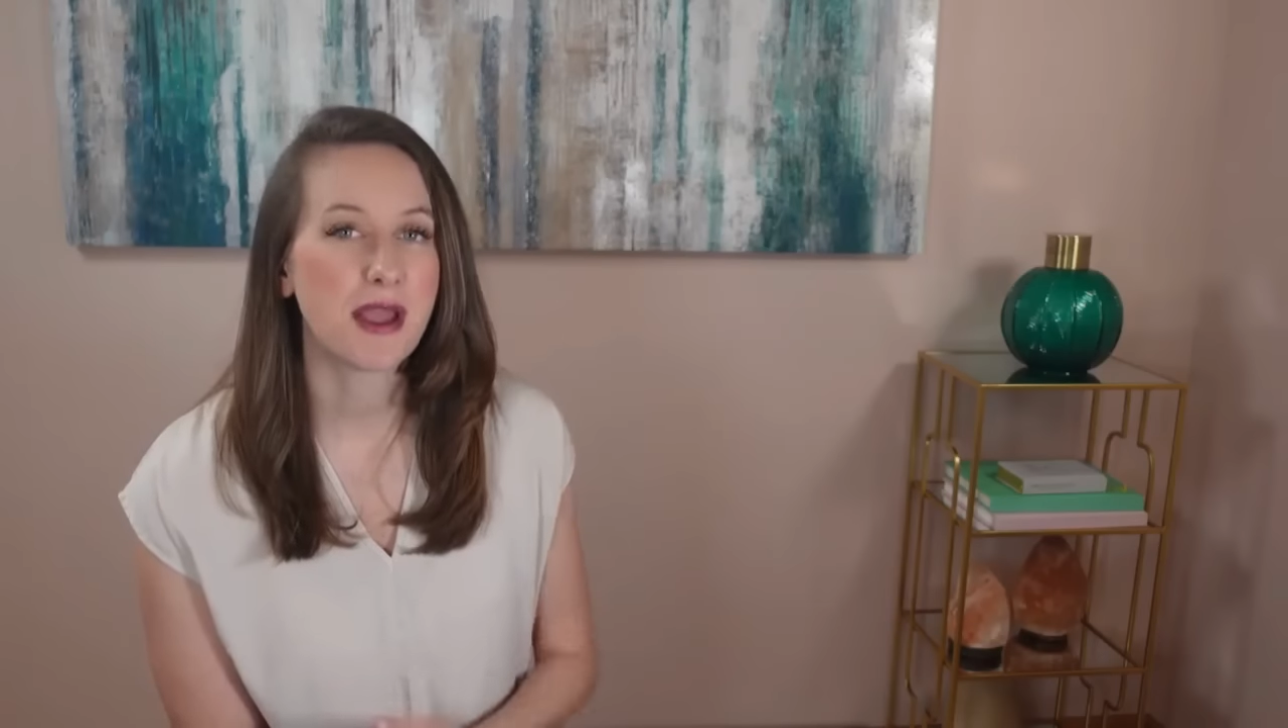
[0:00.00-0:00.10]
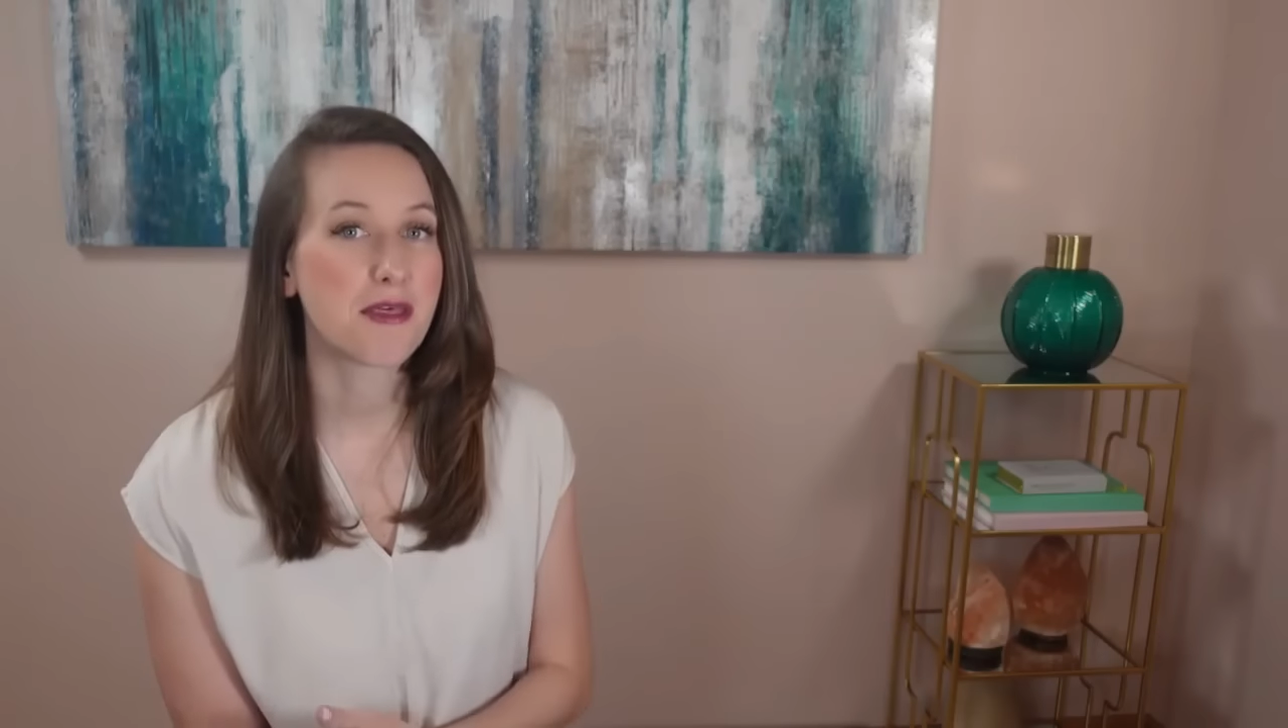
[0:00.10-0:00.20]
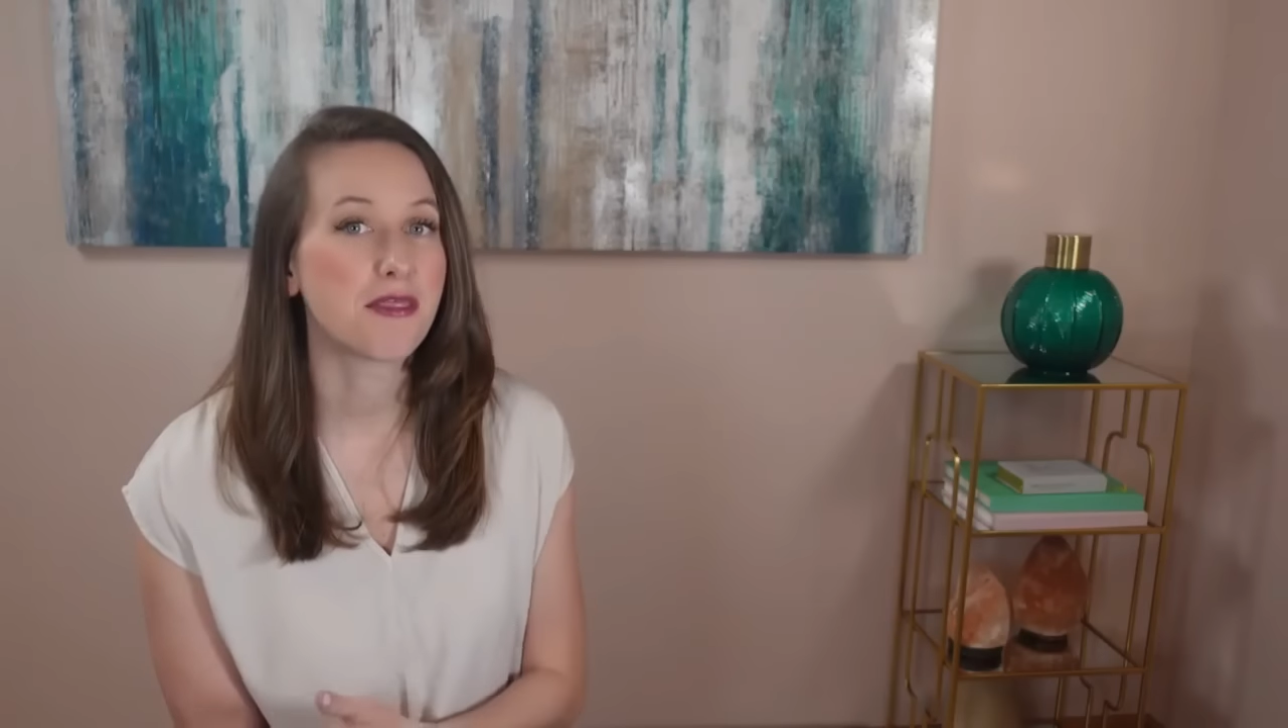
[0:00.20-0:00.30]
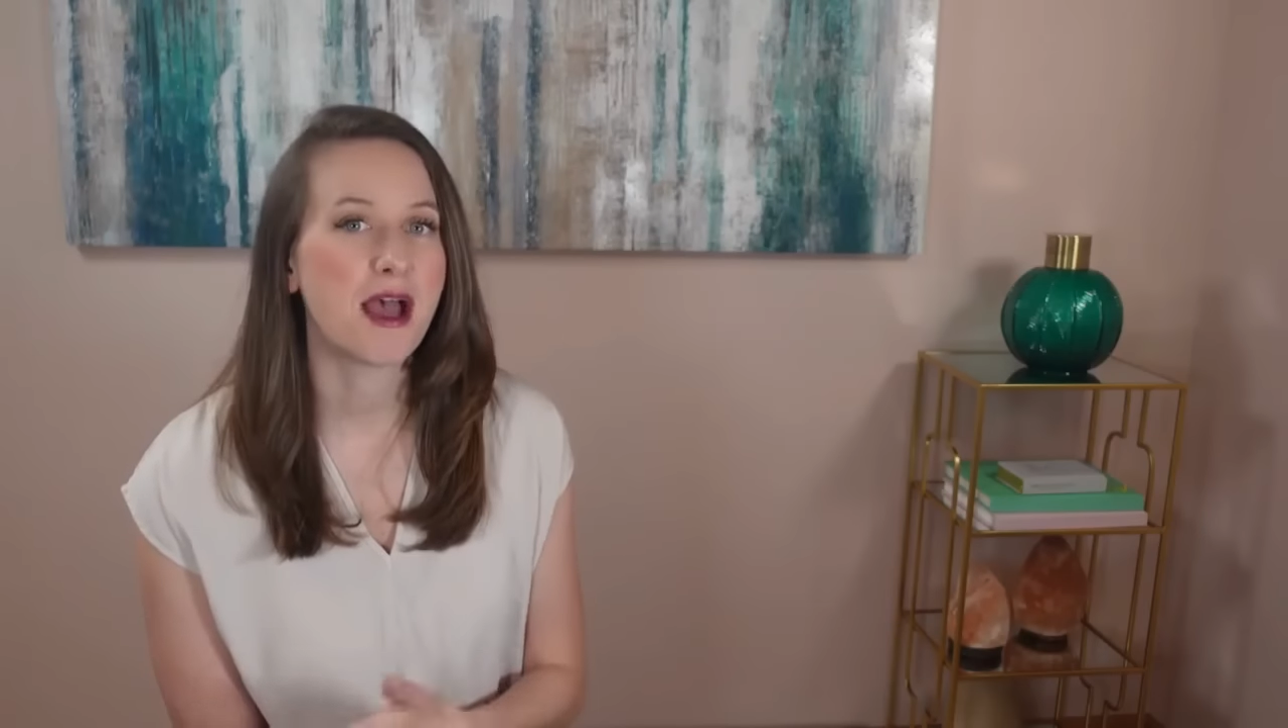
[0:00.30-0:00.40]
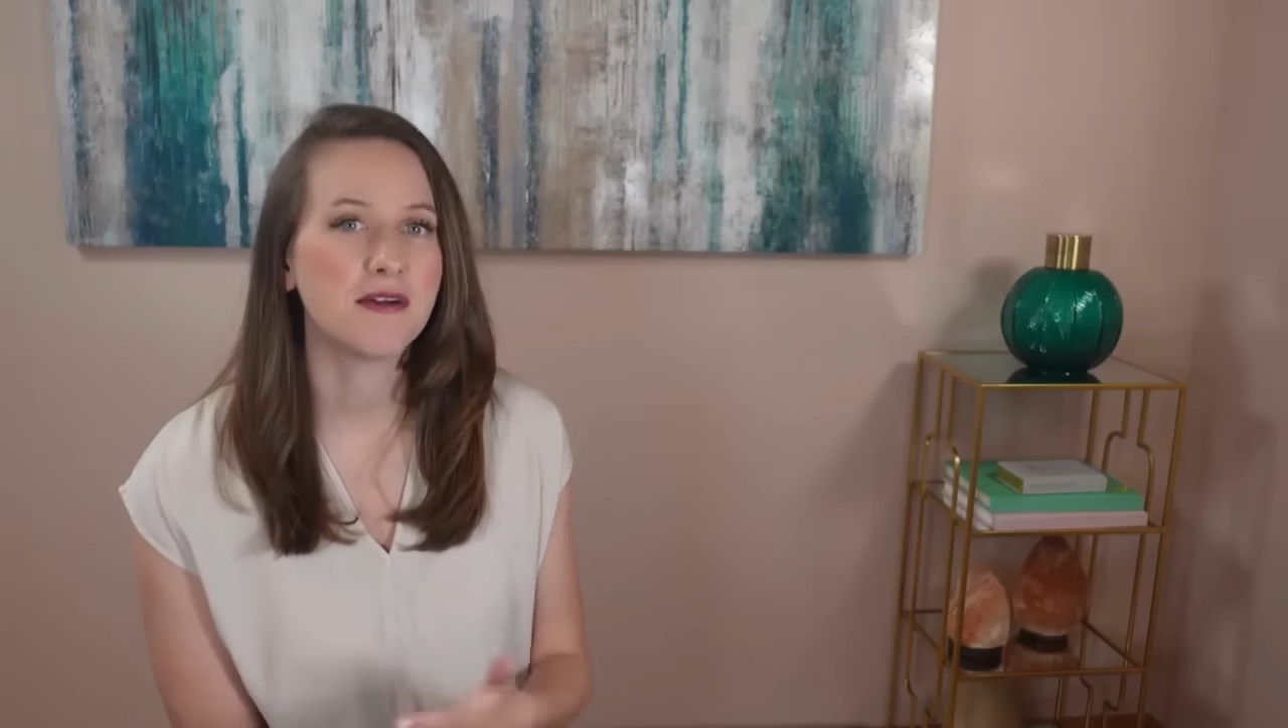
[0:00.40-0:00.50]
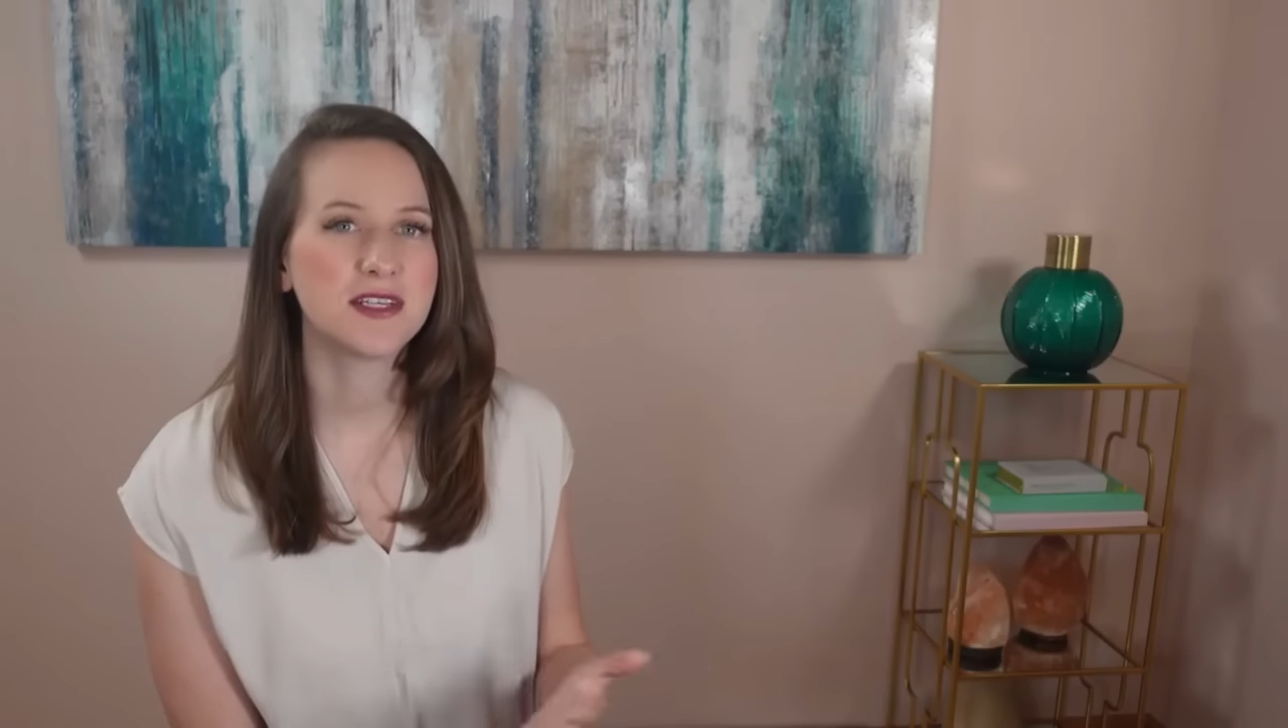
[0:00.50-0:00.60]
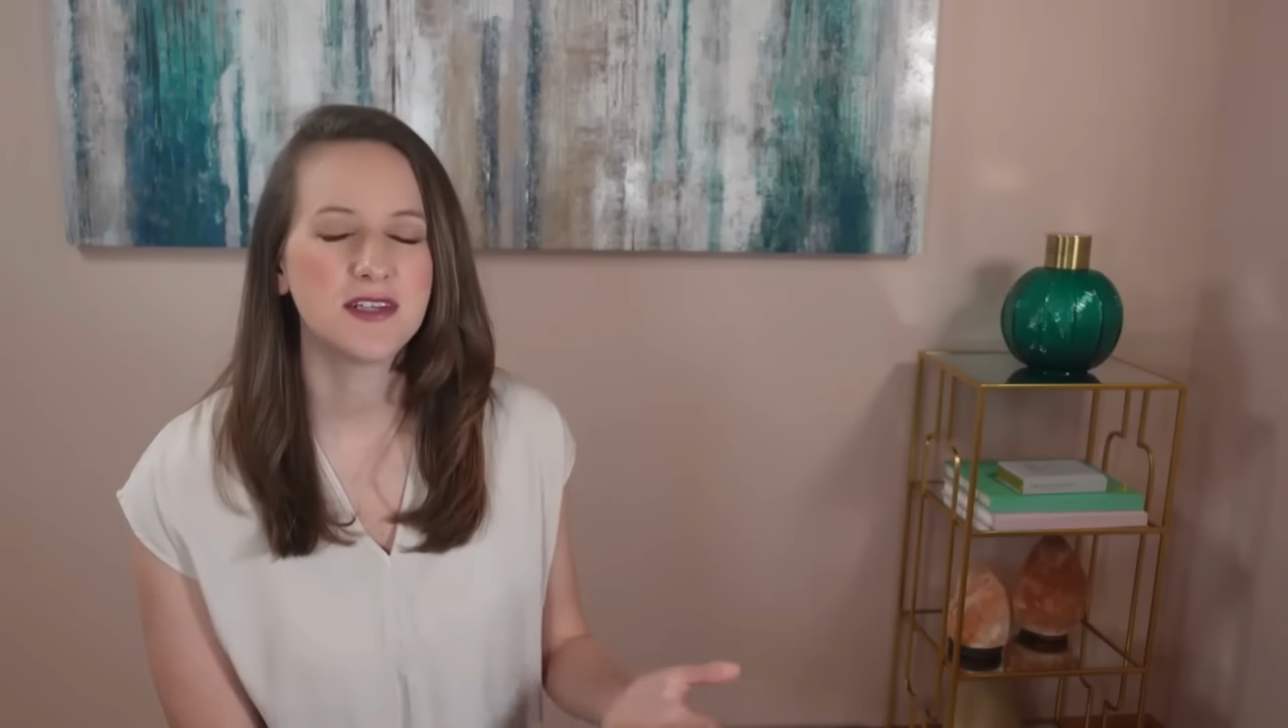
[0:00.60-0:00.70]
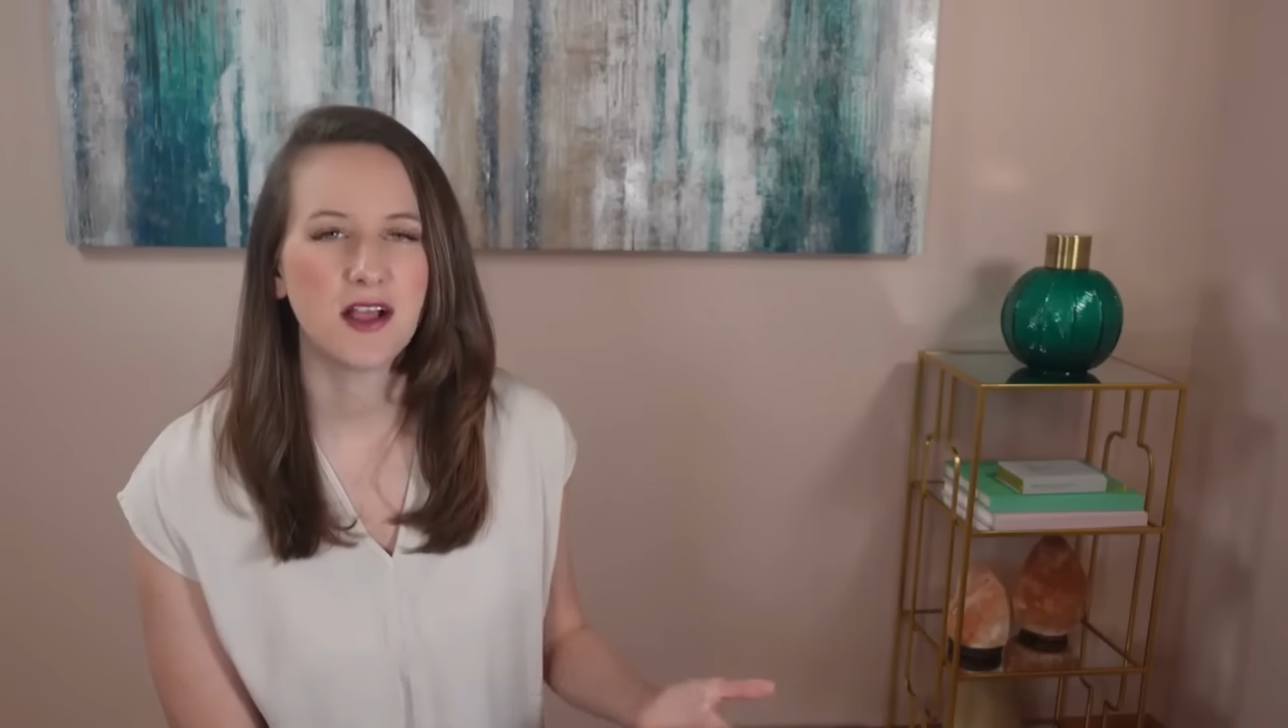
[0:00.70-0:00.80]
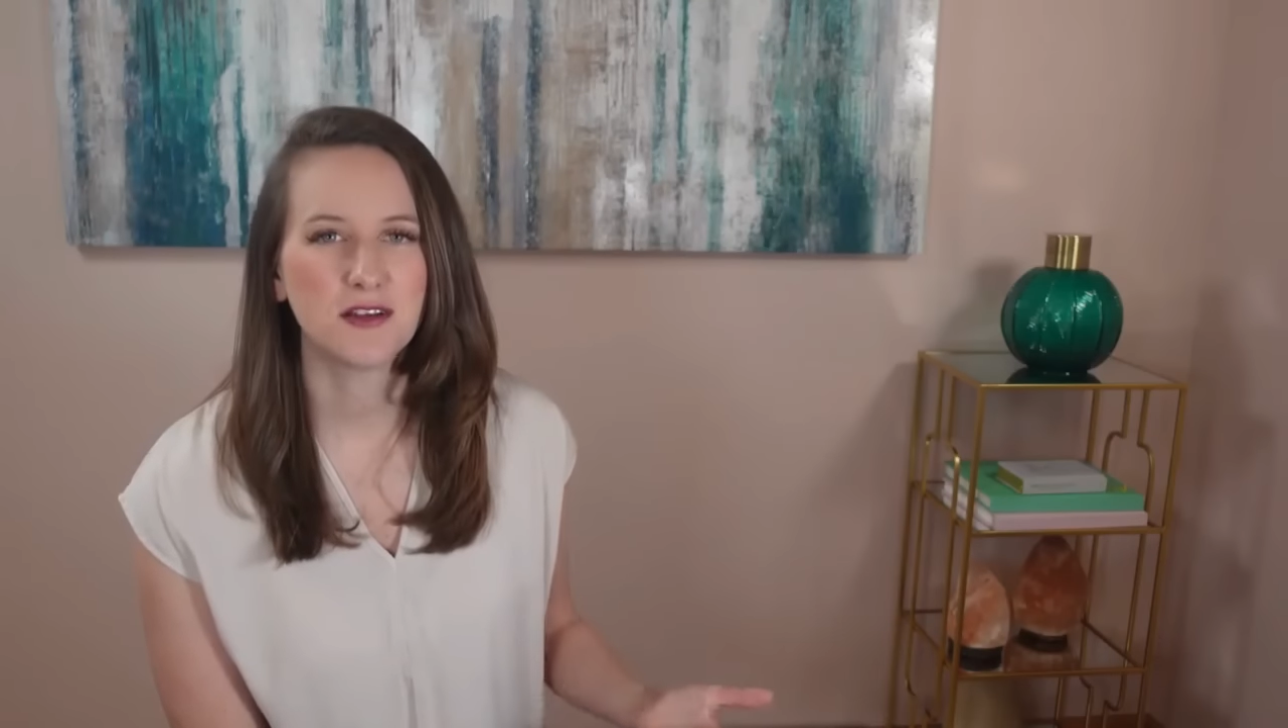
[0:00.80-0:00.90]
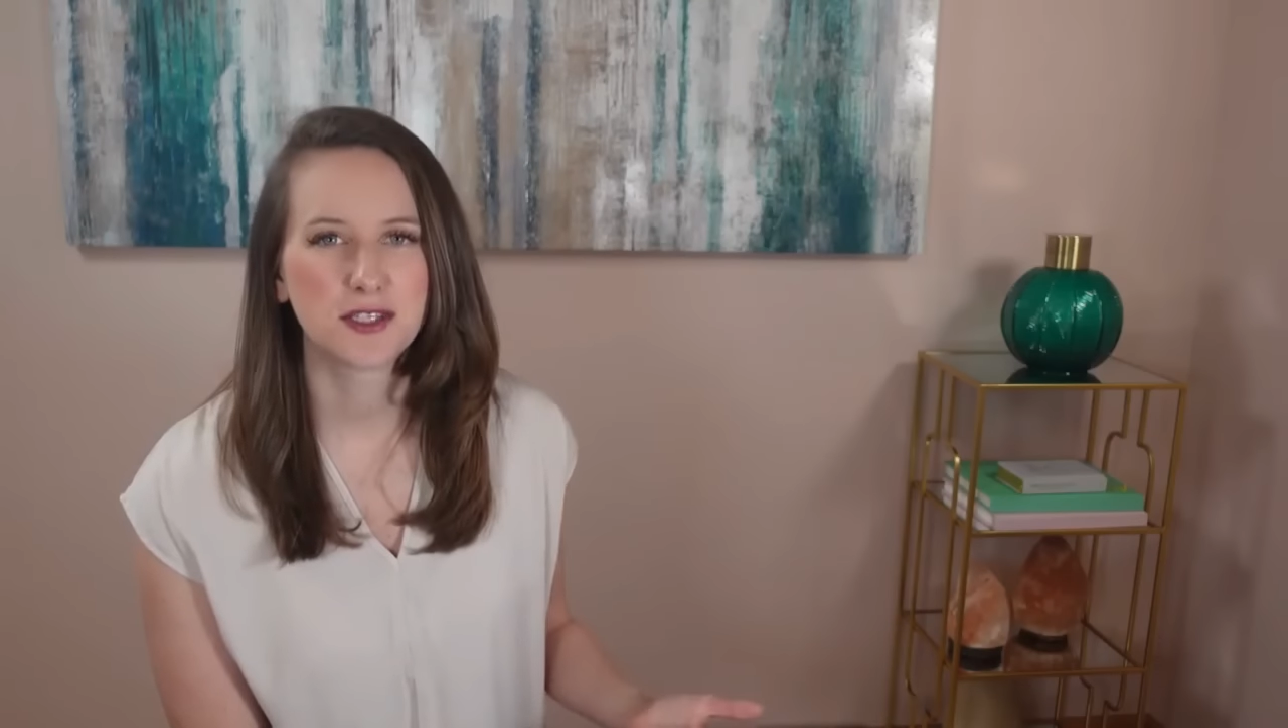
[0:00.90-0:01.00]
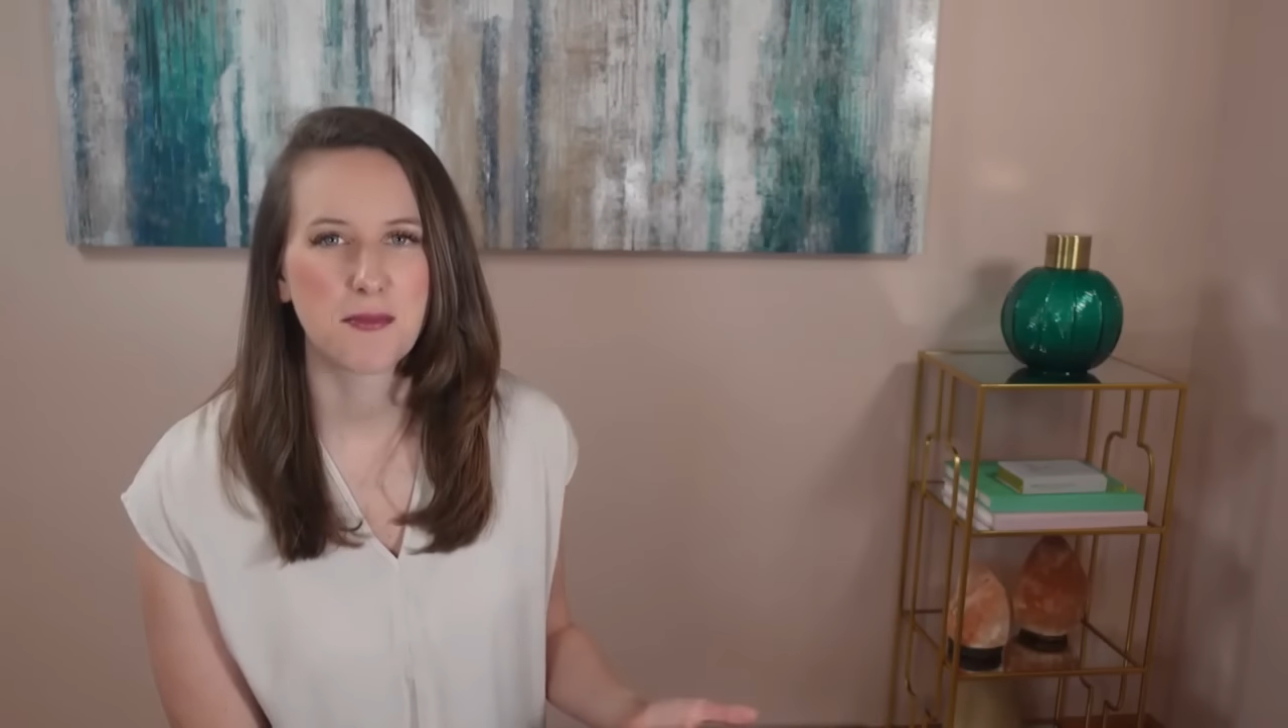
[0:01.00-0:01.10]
by $1,000